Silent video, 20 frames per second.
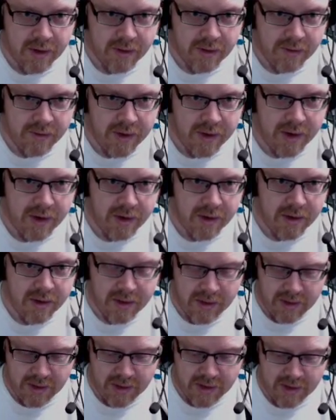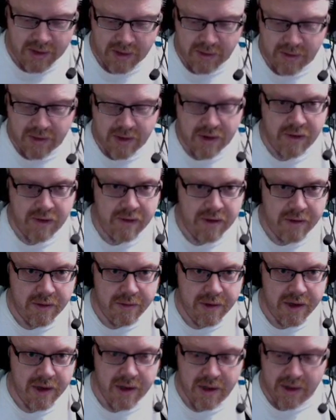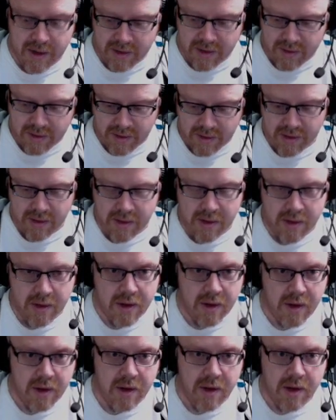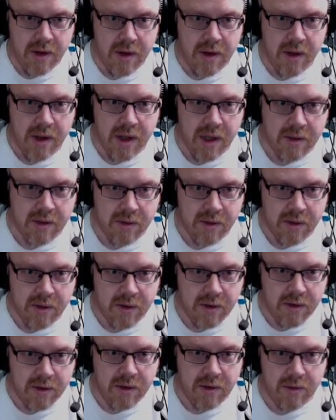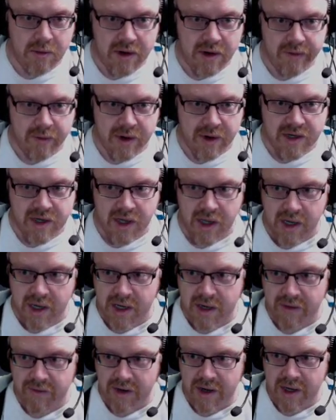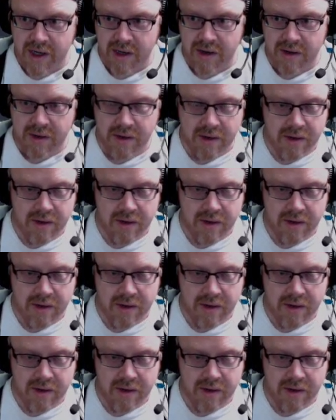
Right, and so current bar equals whatever we're targeting right now.